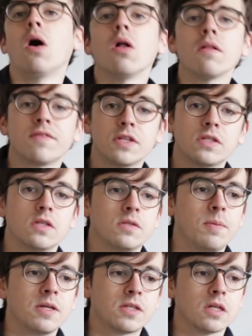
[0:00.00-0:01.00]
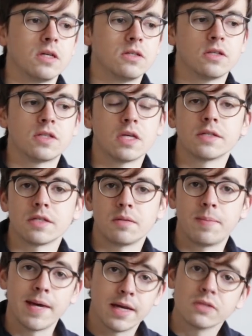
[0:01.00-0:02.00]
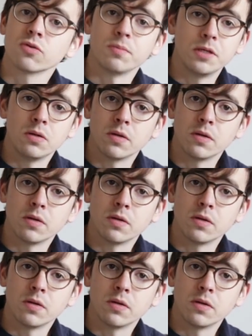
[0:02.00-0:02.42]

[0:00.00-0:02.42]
all of this is basically just things that the pianist would be